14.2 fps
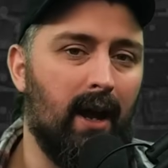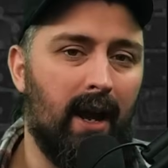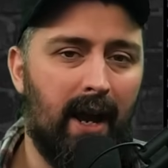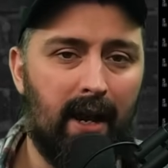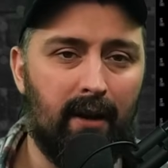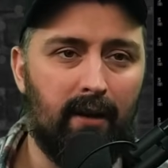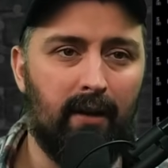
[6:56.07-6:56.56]

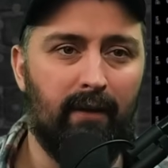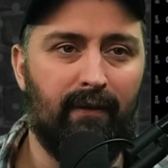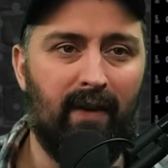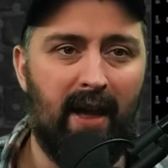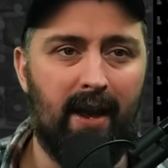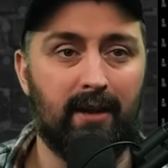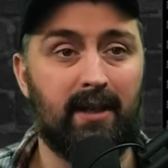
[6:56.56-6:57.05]
in
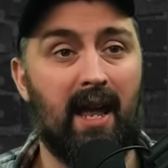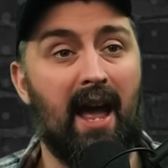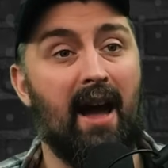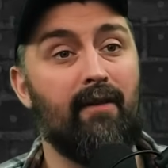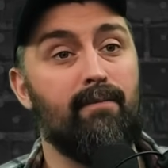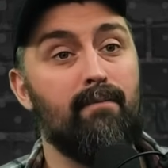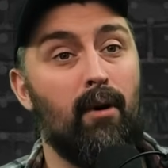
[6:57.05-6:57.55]
flayers. They
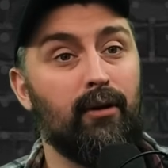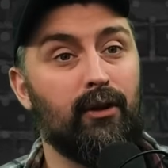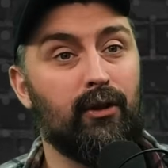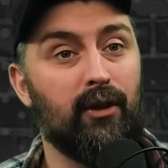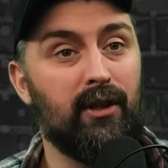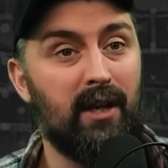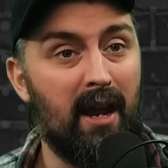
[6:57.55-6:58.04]
have
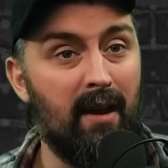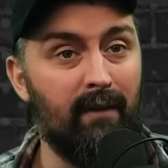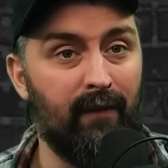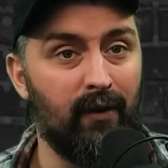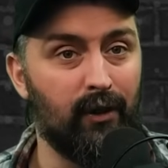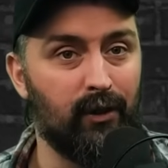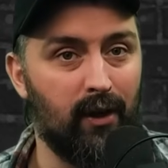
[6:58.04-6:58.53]
monstrous
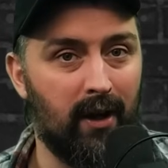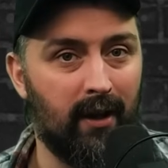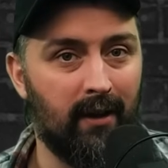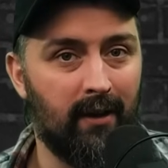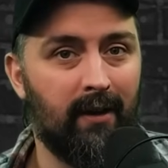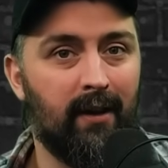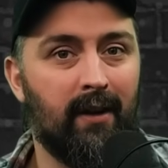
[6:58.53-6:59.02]
infantry.
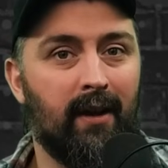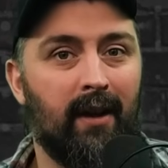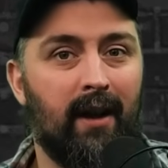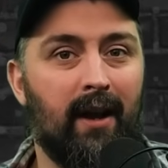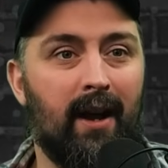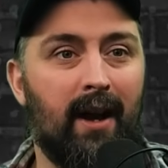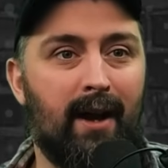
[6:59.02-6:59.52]

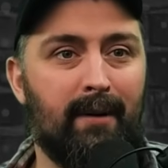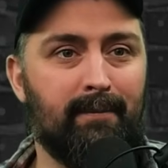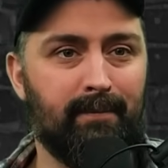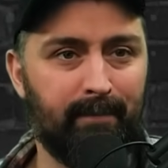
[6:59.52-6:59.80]
They